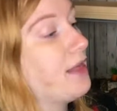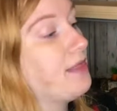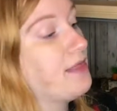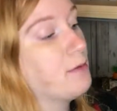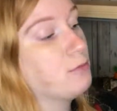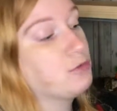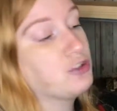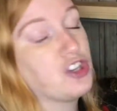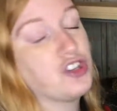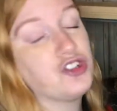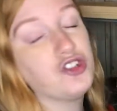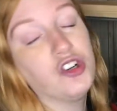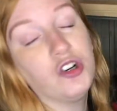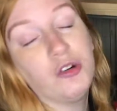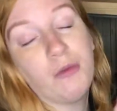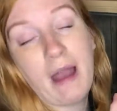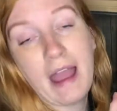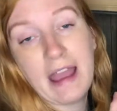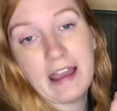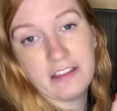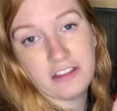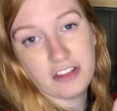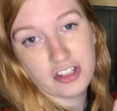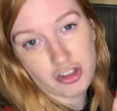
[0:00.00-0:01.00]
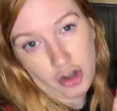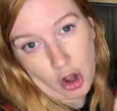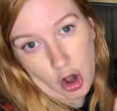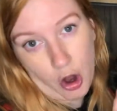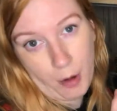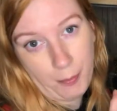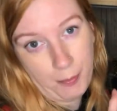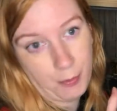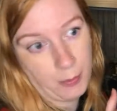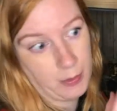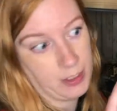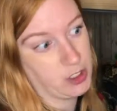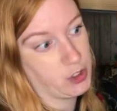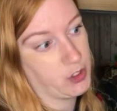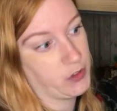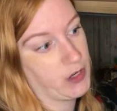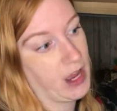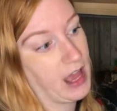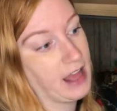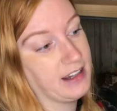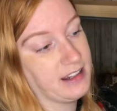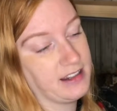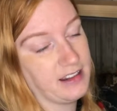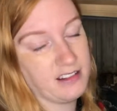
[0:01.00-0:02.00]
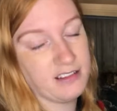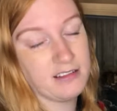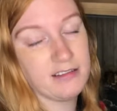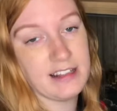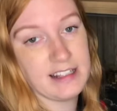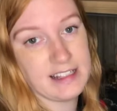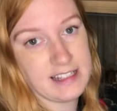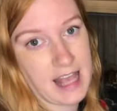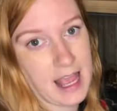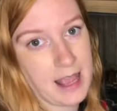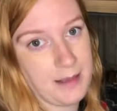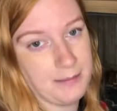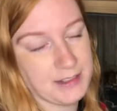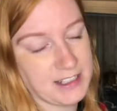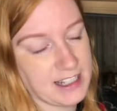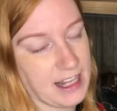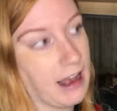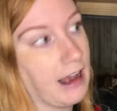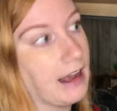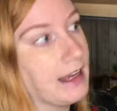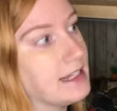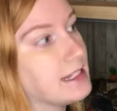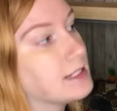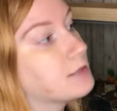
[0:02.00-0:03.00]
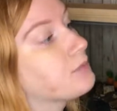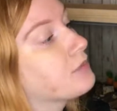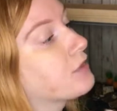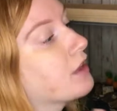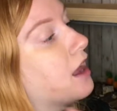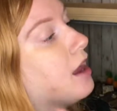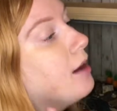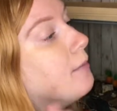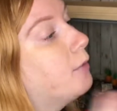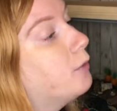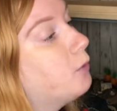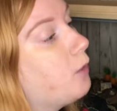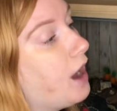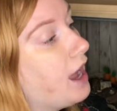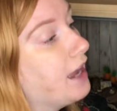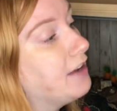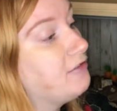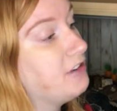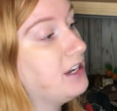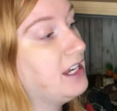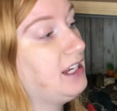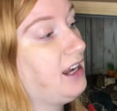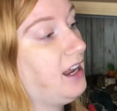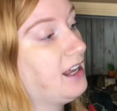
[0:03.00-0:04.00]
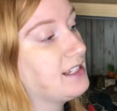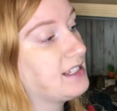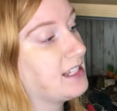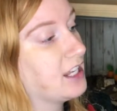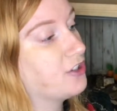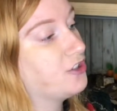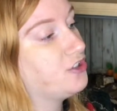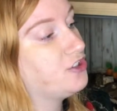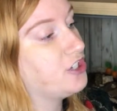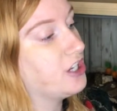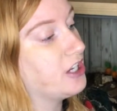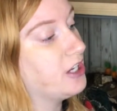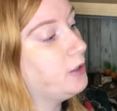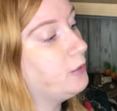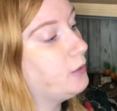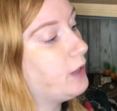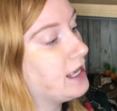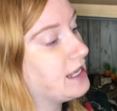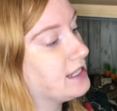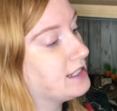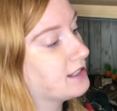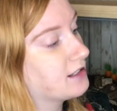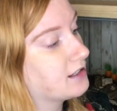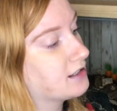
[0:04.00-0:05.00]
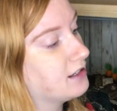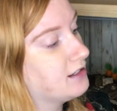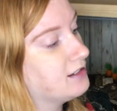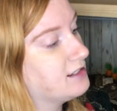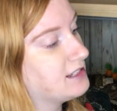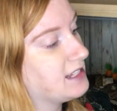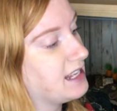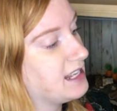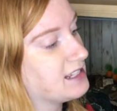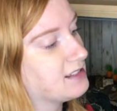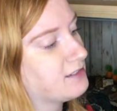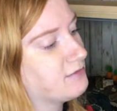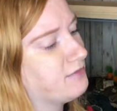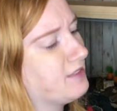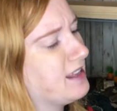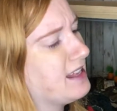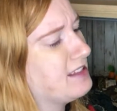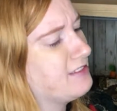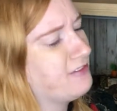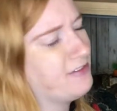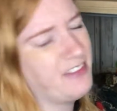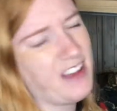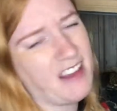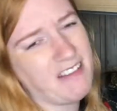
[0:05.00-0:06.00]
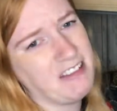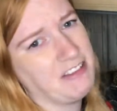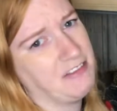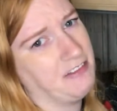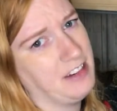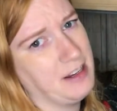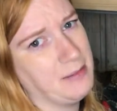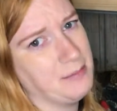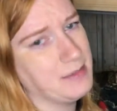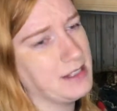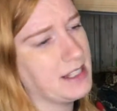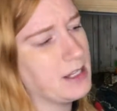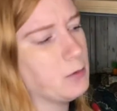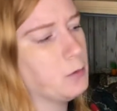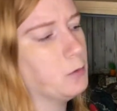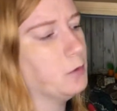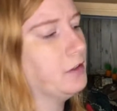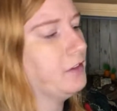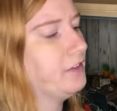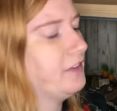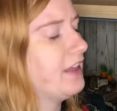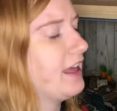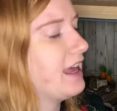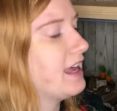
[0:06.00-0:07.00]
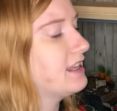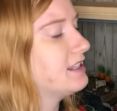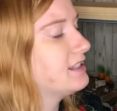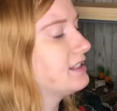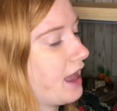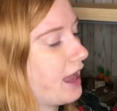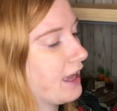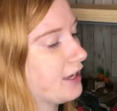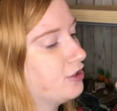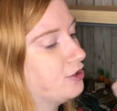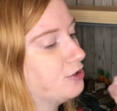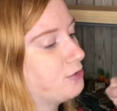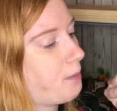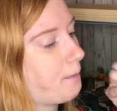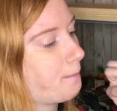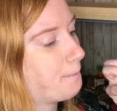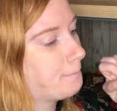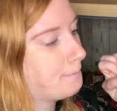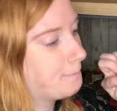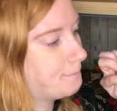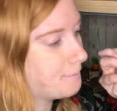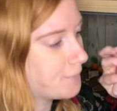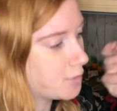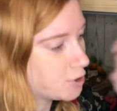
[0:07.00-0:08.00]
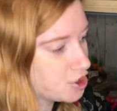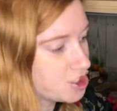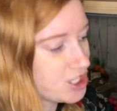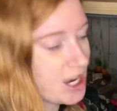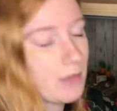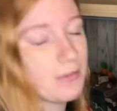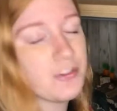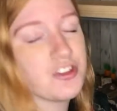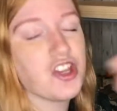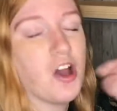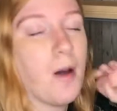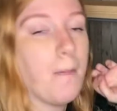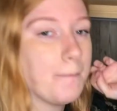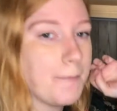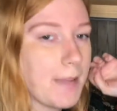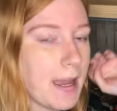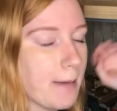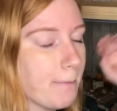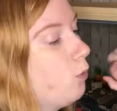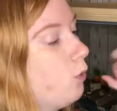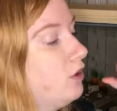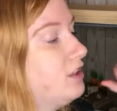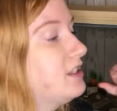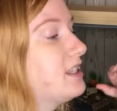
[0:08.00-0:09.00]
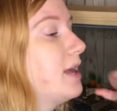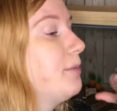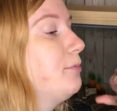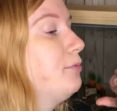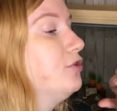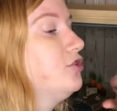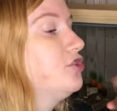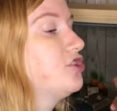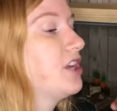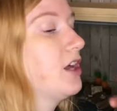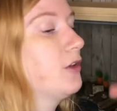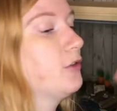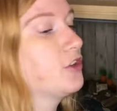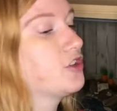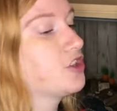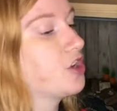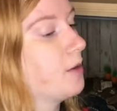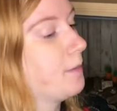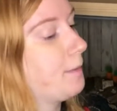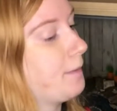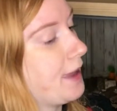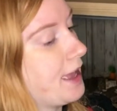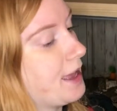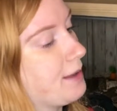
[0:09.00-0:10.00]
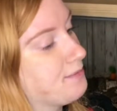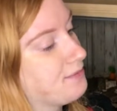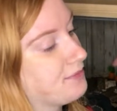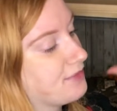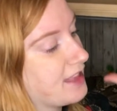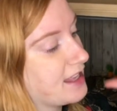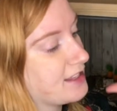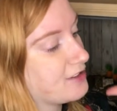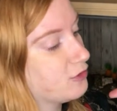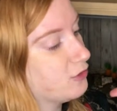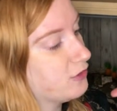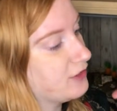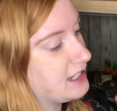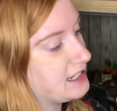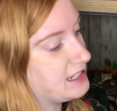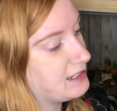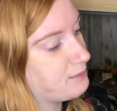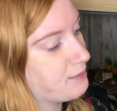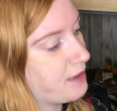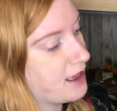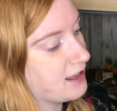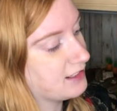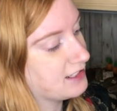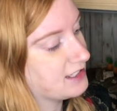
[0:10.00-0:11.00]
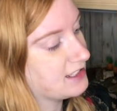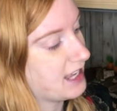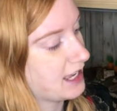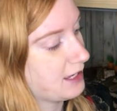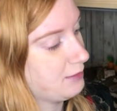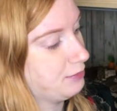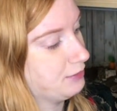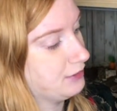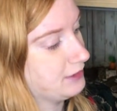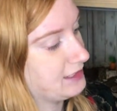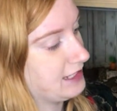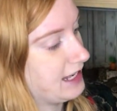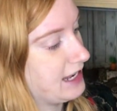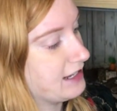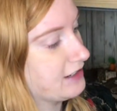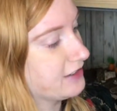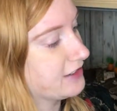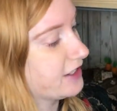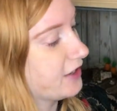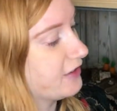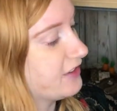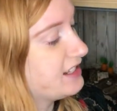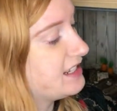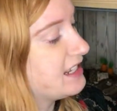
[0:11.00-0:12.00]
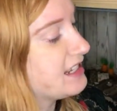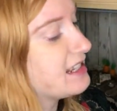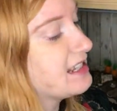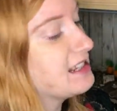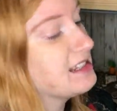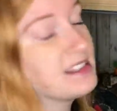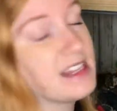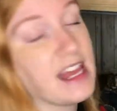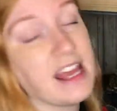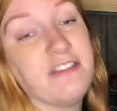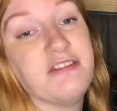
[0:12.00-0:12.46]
there was a doorway at the top which had the same size. But what I realised I could do is, because it's very flimsy wood, this, I could punch out the top bit. Once I punched out the top bit, there's all these metal staples in, so this isn't safe